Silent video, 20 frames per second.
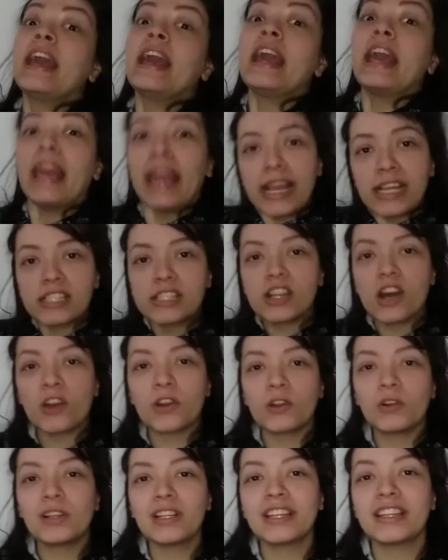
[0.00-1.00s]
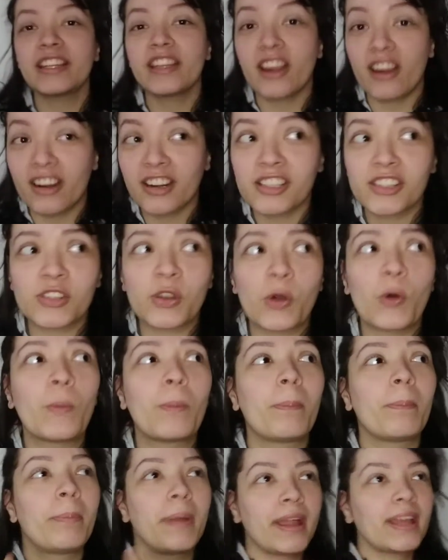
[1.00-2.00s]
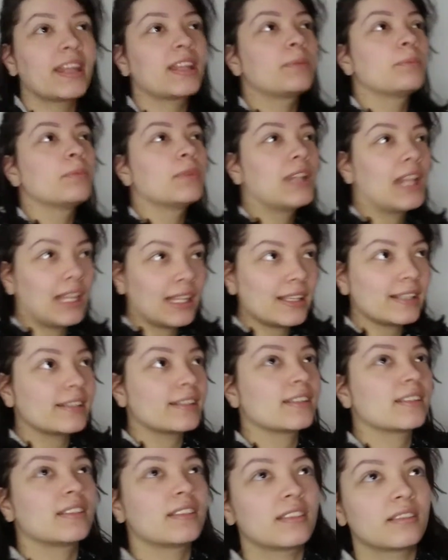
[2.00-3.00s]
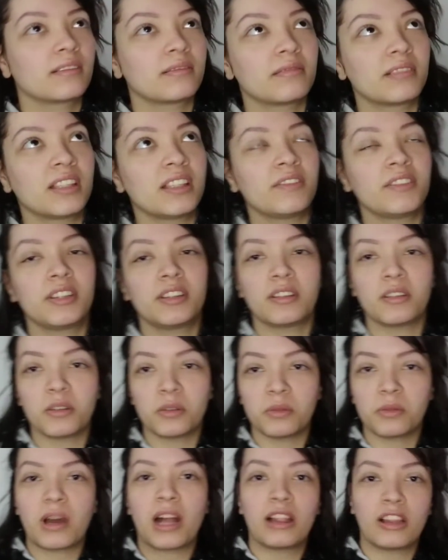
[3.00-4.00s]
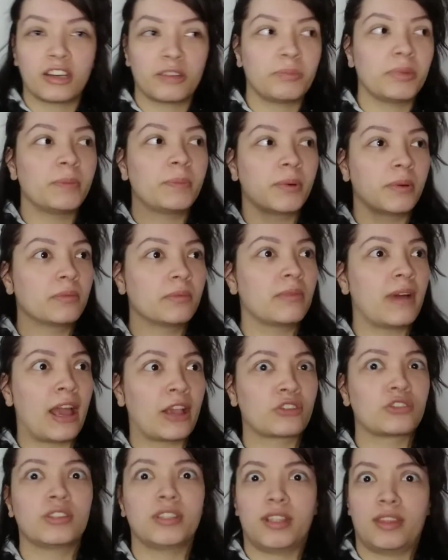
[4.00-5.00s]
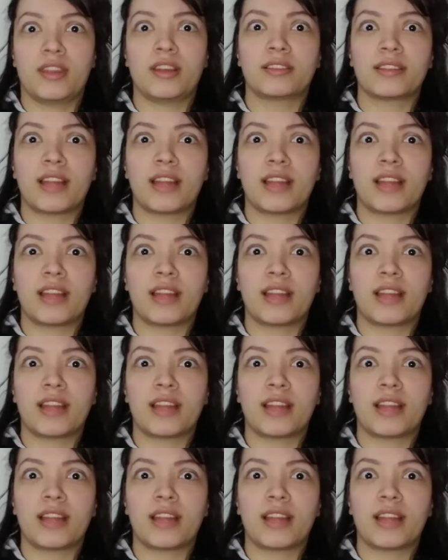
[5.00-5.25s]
He's not only the artist who painted Mona Lisa, even though a lot of people actually think